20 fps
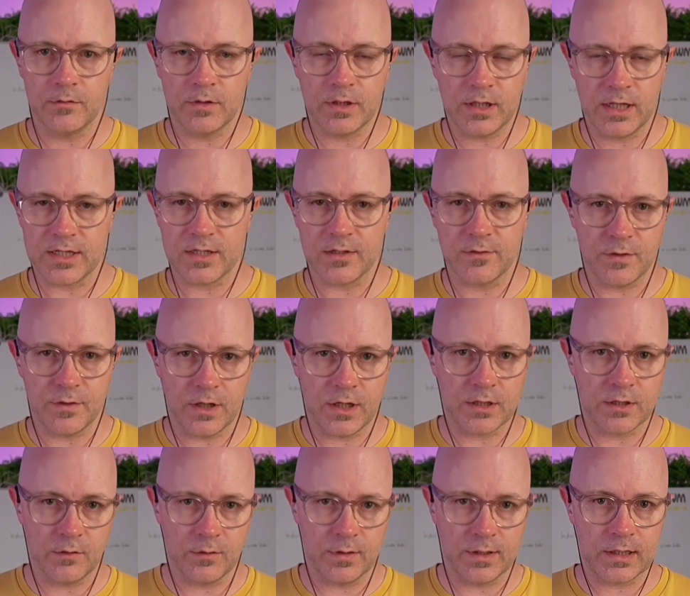classified
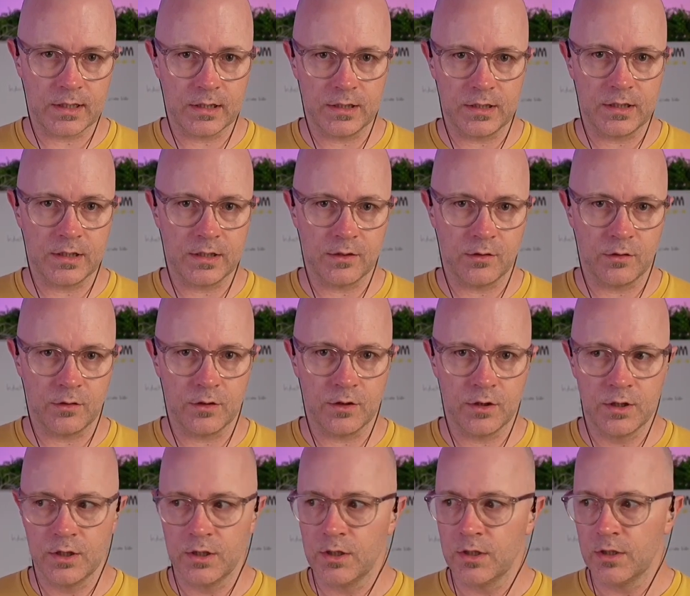correctly, or
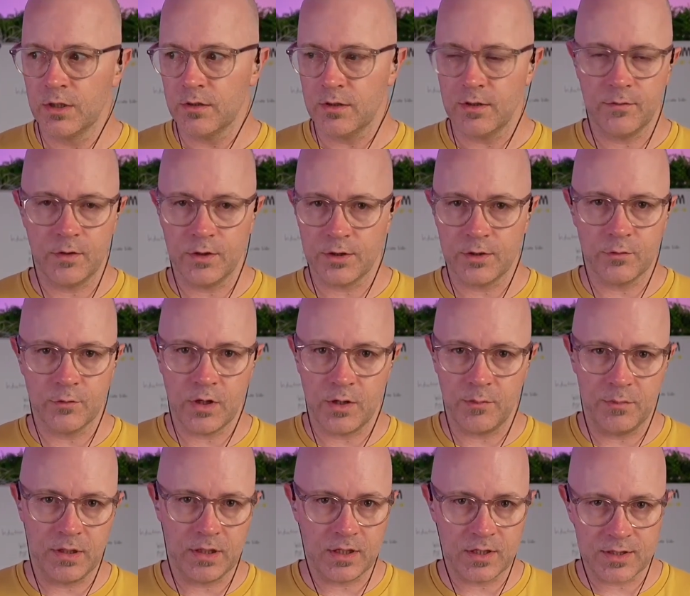they've got the right
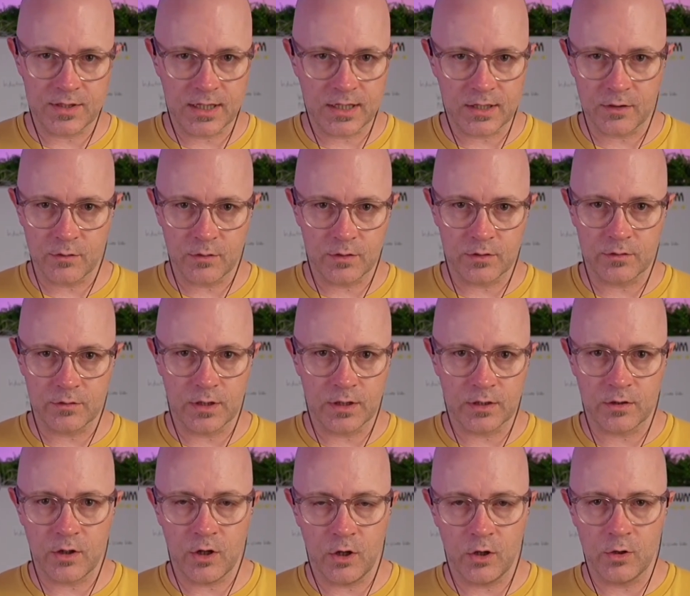metadata
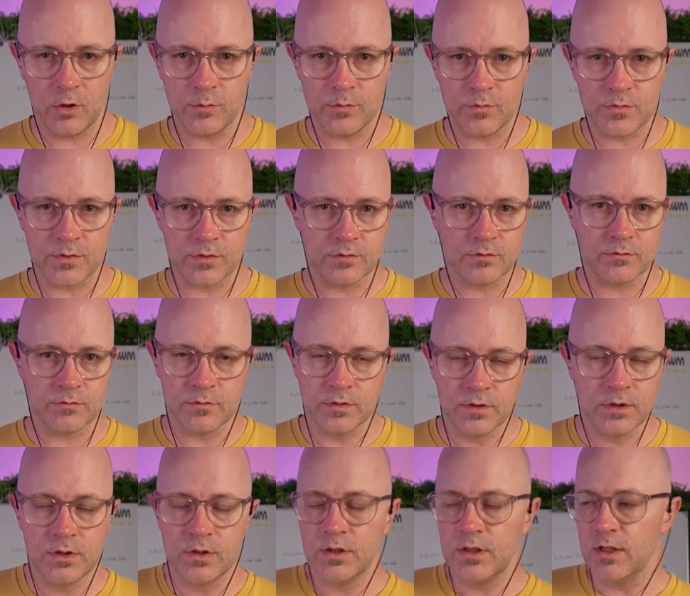and columns and
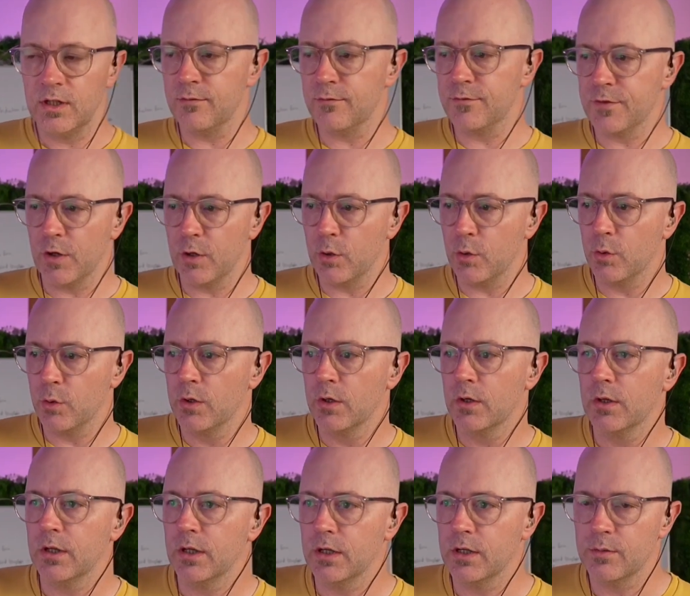info.
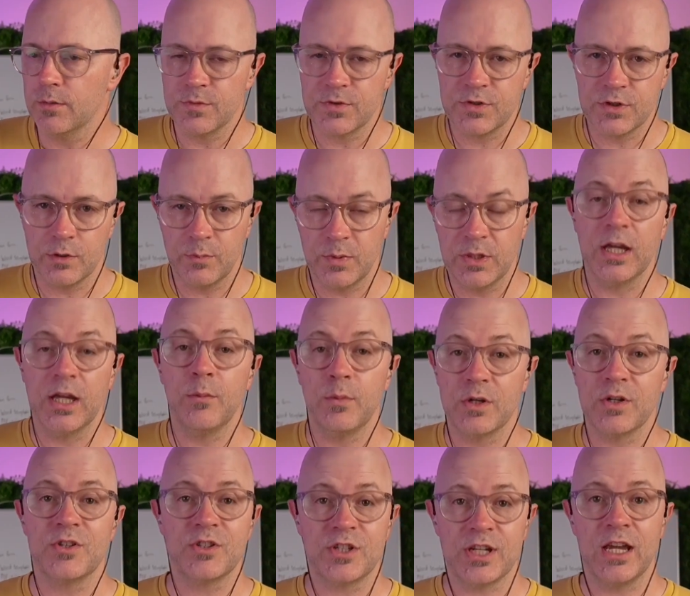So being able
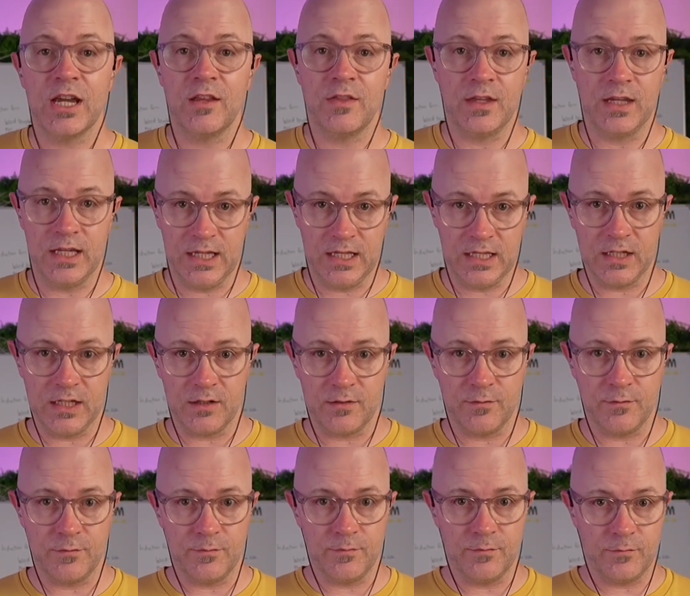to stay in the edit
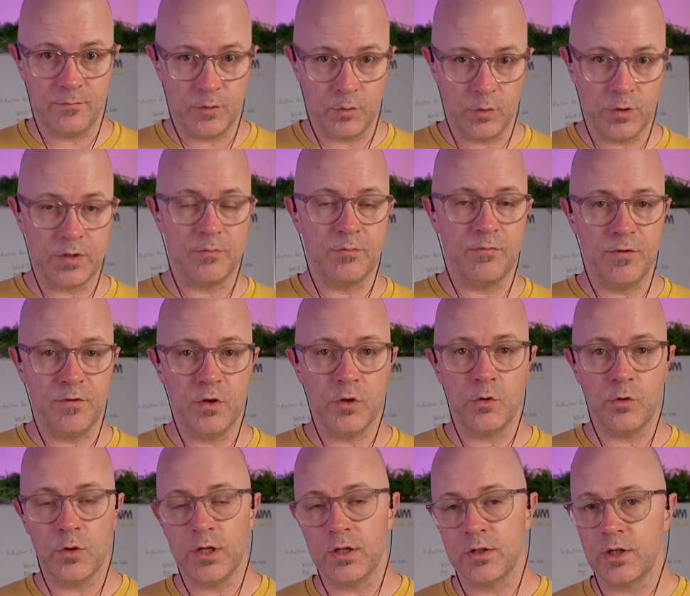grid
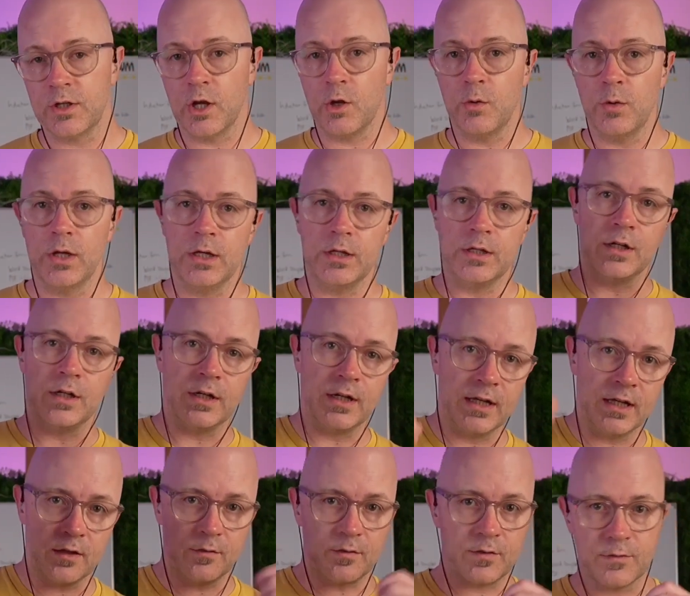view and go in and
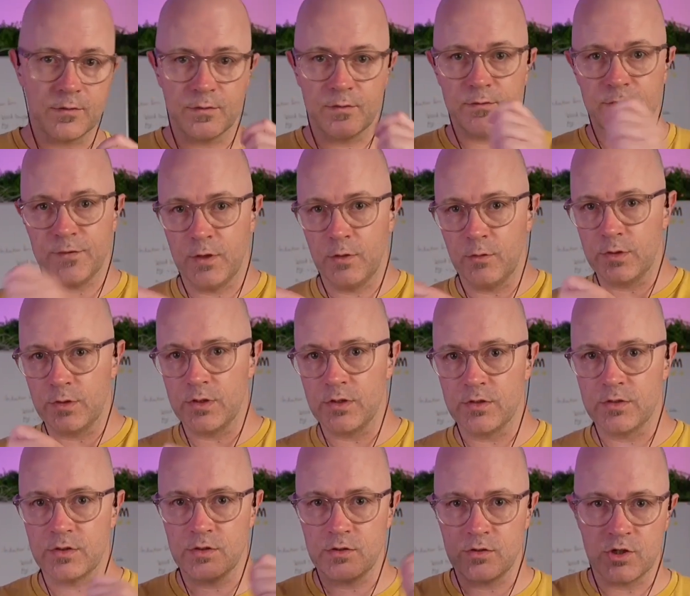out of different
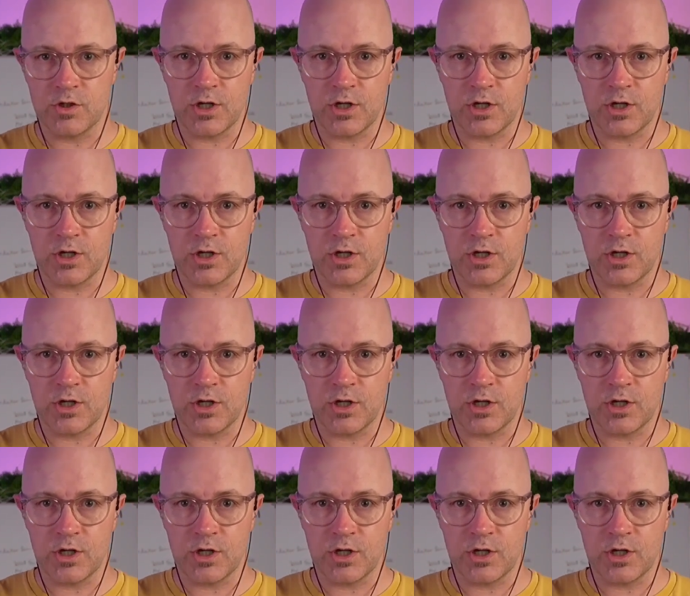folders and